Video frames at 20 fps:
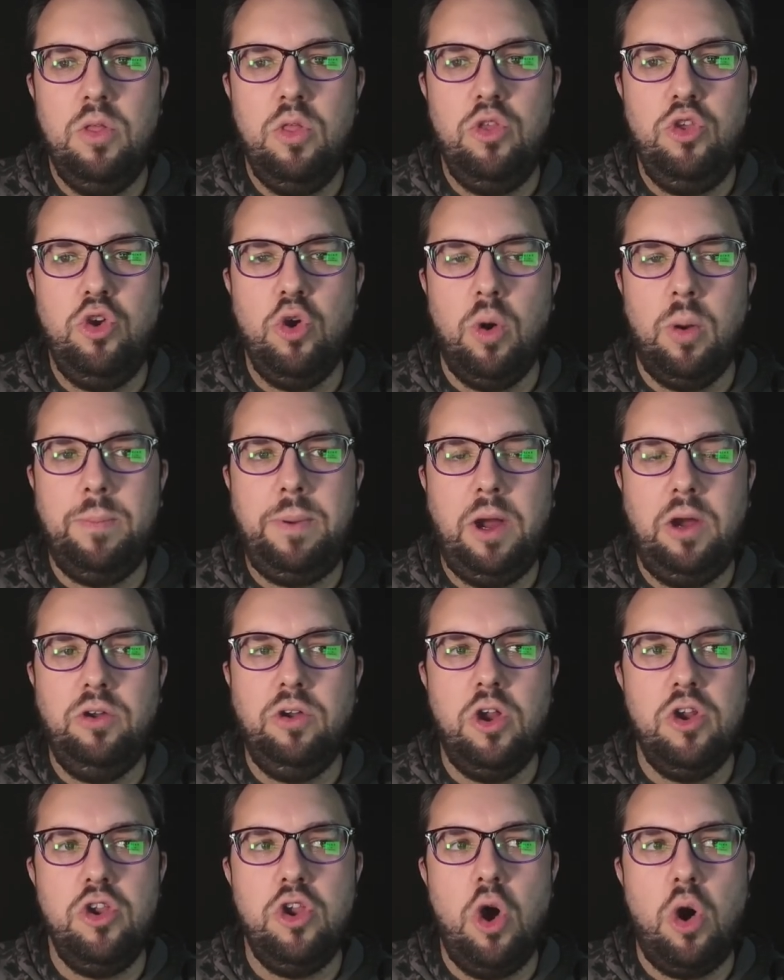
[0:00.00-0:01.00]
Your
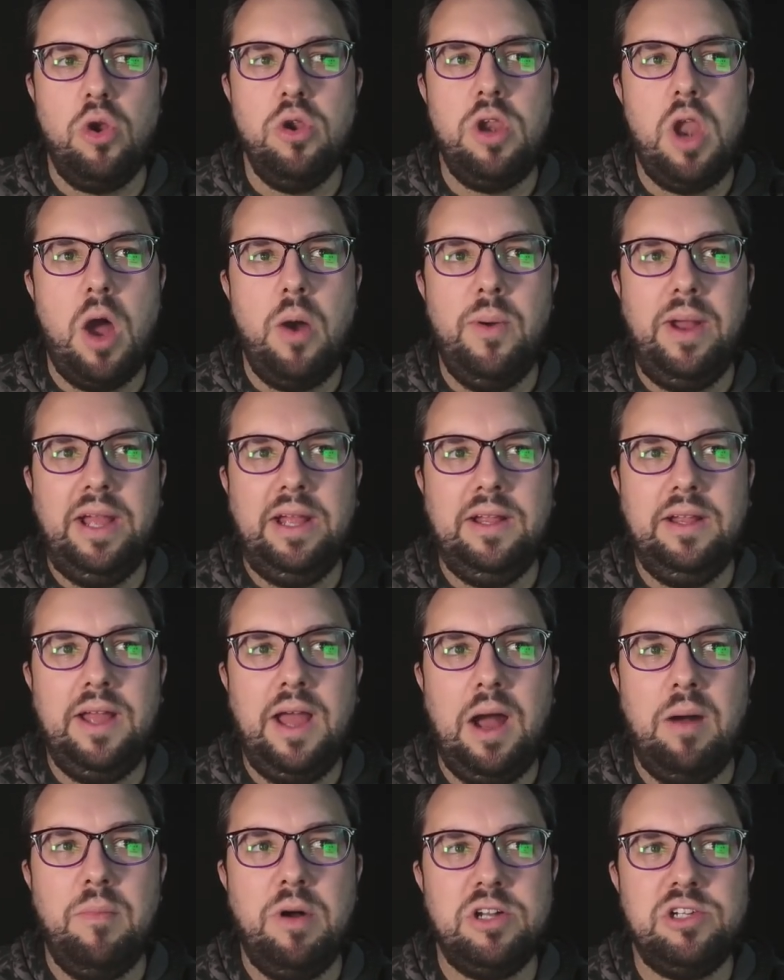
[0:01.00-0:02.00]
opponent not knowing
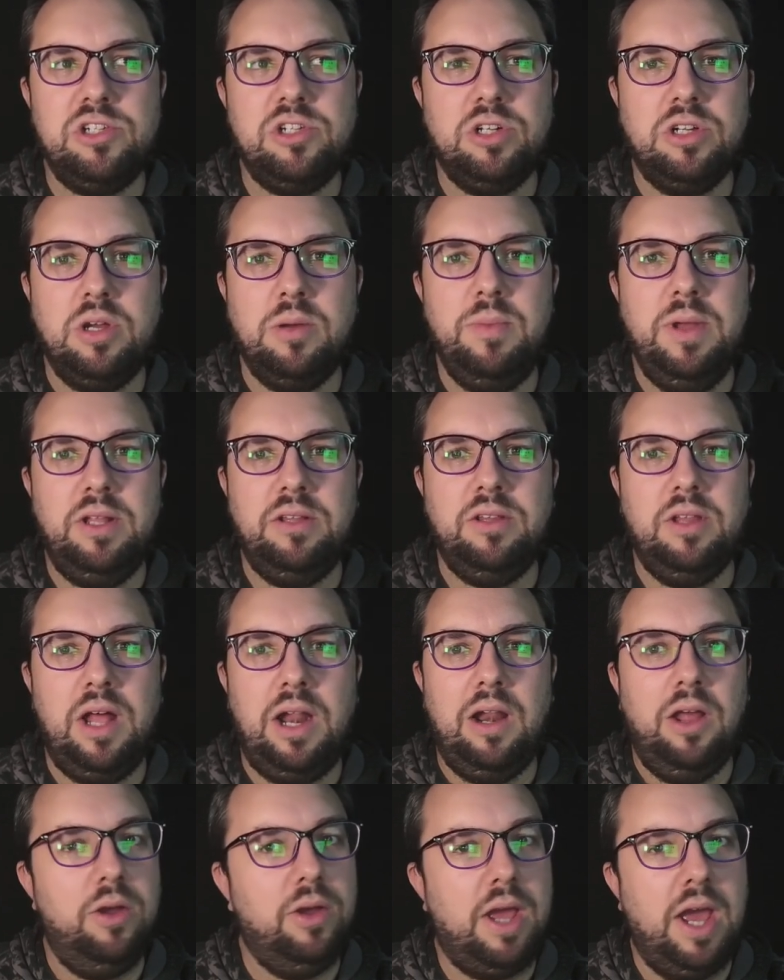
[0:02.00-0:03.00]
how much to commit to
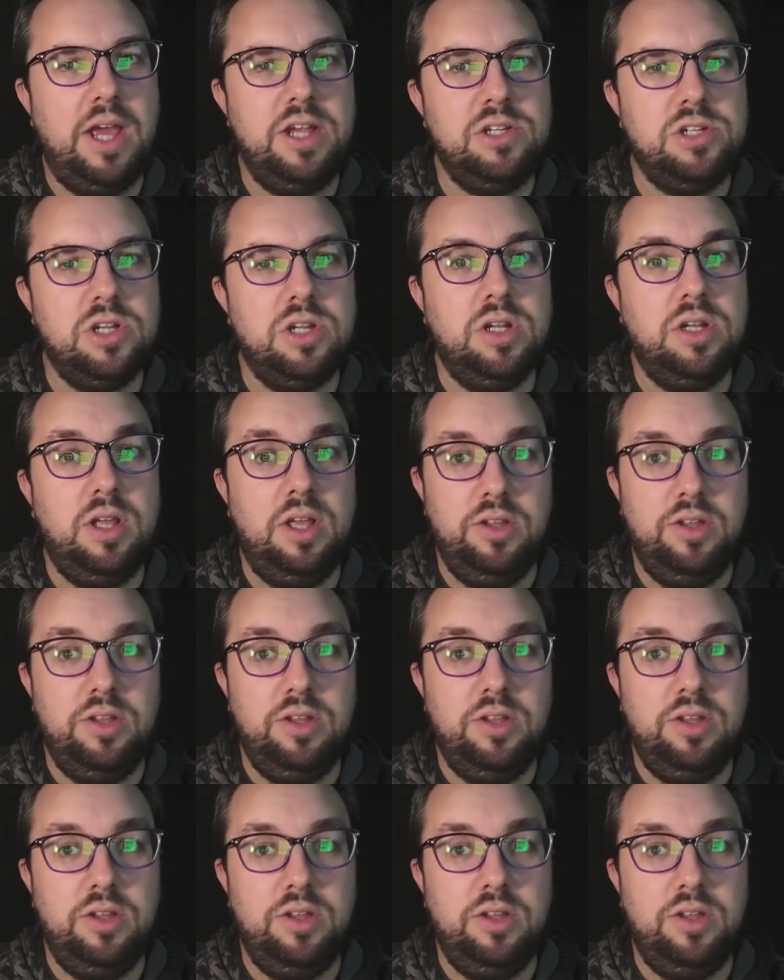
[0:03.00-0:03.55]
that location